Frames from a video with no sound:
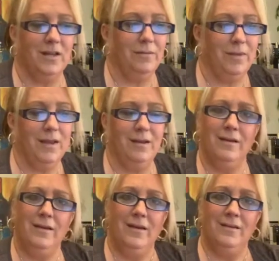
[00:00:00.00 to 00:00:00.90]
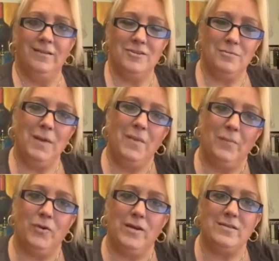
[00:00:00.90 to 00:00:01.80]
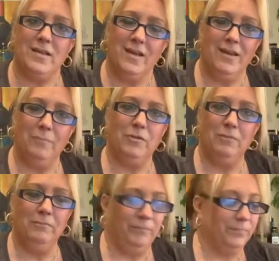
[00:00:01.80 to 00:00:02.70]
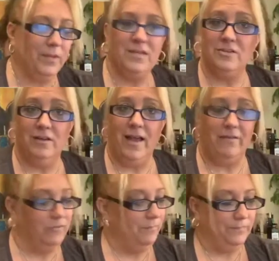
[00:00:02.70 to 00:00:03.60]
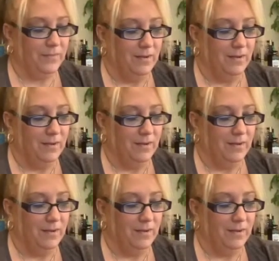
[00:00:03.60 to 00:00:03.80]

And I'm like, those are my memories. I kept them. I still have them.